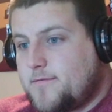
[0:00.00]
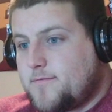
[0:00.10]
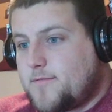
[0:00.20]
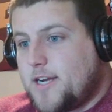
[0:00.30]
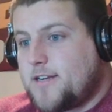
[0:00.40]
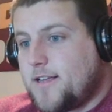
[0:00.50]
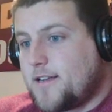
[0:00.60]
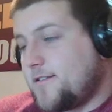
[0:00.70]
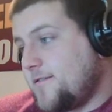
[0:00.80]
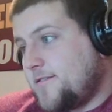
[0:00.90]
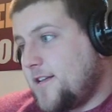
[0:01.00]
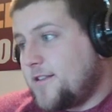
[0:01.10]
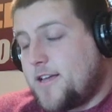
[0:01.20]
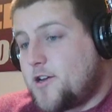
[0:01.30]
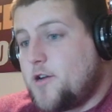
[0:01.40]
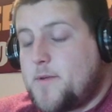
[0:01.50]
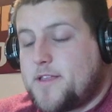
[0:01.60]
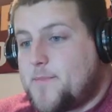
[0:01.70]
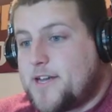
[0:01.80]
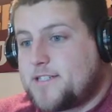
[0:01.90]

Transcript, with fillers: Right? Yeah, like I, they, they could be I, the yep. best